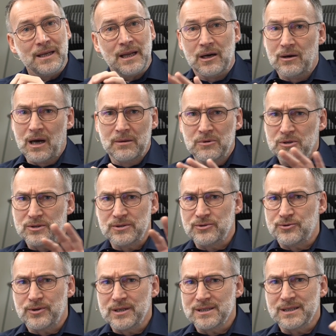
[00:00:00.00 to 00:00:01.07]
Now, I'm not
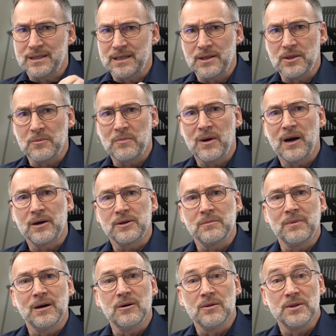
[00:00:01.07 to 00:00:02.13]
interested in the part
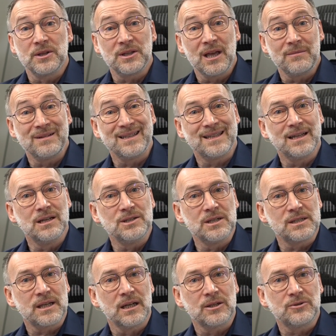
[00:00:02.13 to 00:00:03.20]
about the time
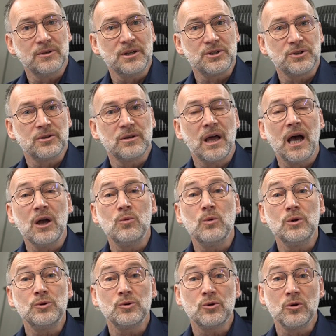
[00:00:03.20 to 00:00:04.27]
intelligence calculation. I
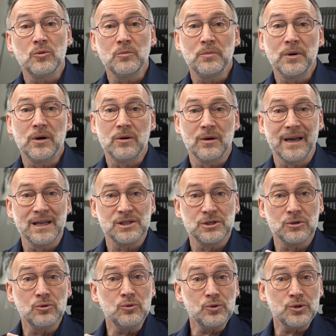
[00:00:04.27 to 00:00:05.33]
want to compare a
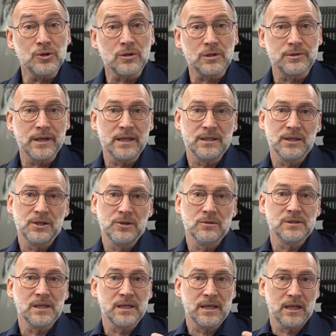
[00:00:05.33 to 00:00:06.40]
solution created
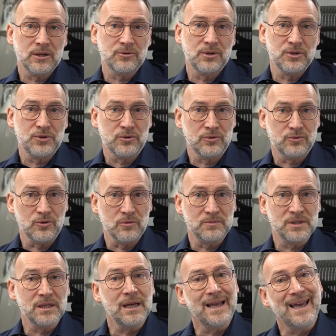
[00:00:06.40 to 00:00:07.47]
using calculation
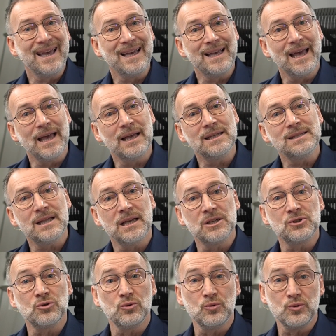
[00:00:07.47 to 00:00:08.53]
groups uh, against a
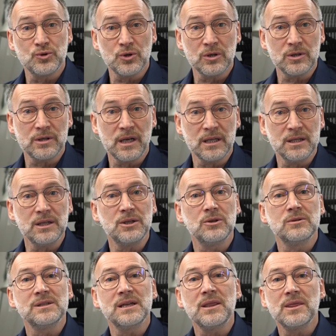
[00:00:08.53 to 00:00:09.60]
solution created
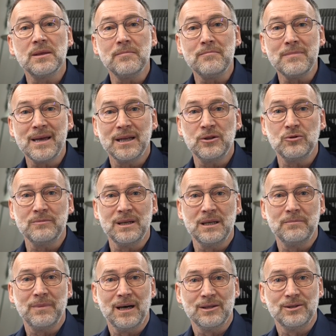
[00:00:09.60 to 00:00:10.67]
using the
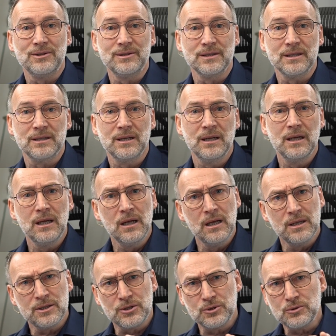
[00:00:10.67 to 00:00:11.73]
many-to-many -many pattern.
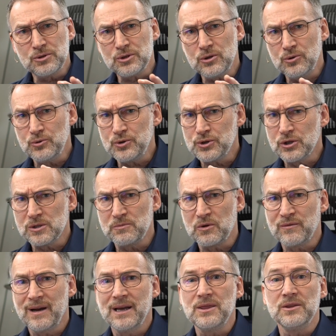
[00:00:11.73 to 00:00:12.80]
The two solutions
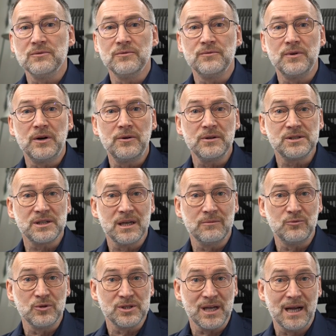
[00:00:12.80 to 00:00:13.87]
provide the very
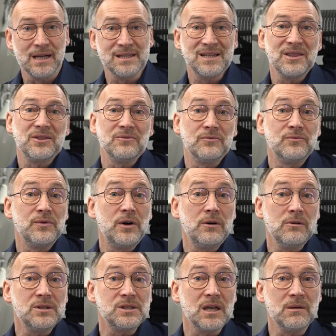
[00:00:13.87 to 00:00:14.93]
same results, the
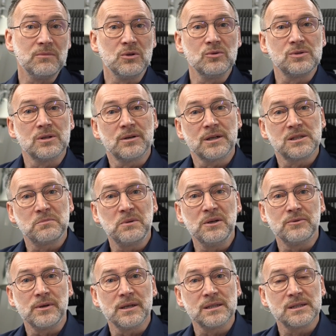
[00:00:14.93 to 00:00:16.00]
very same user
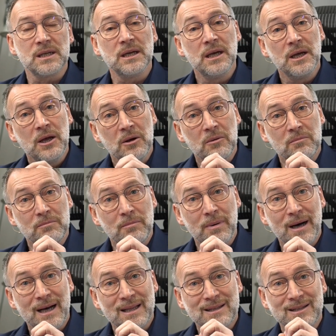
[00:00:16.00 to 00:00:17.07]
experience,
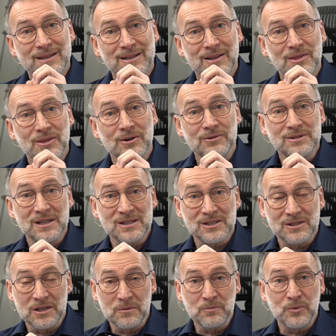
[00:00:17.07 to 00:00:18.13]
but uh, there is
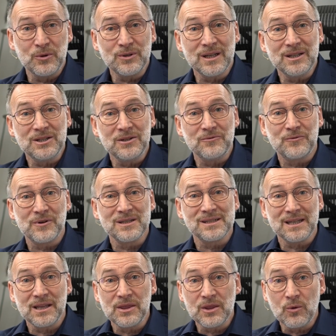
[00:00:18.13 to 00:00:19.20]
an important
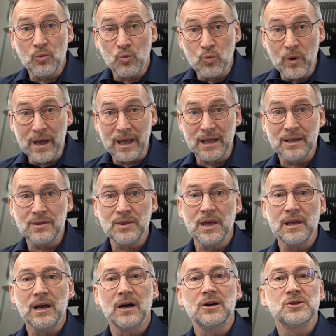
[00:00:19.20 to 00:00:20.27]
difference in the way
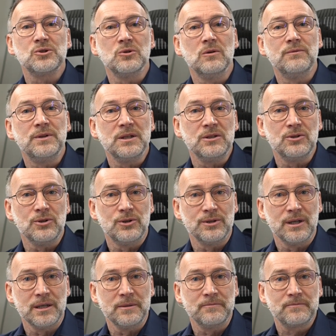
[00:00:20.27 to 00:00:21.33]
they are solved
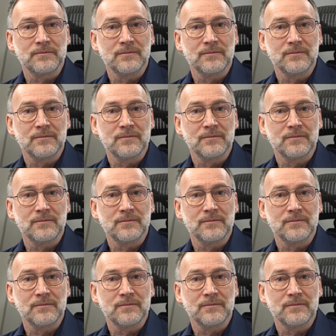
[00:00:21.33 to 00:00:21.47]
internally.